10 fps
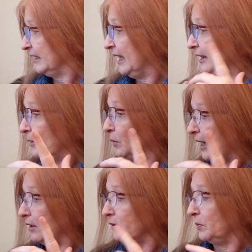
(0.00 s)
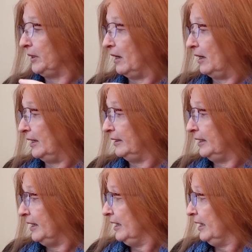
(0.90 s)
And then what else we got
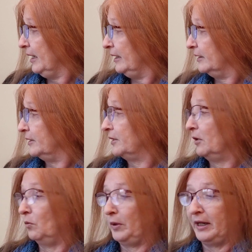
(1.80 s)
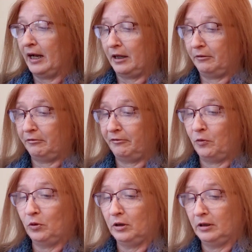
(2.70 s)
is we got
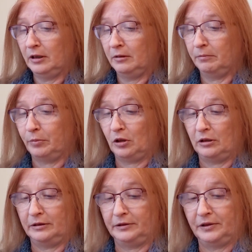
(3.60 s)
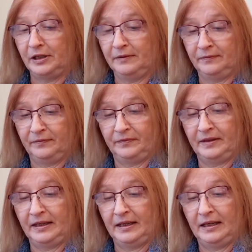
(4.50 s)
4 balls
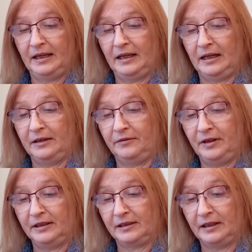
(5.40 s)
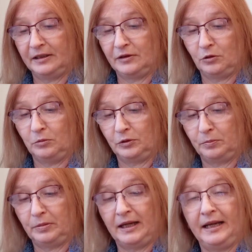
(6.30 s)
of this, and this is
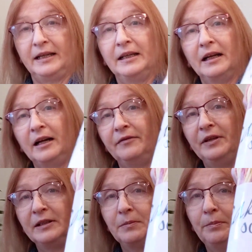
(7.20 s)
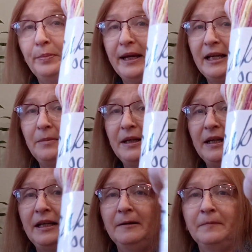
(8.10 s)
almost blank, of this
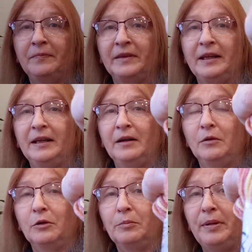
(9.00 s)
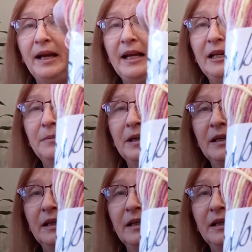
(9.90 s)
baby or babe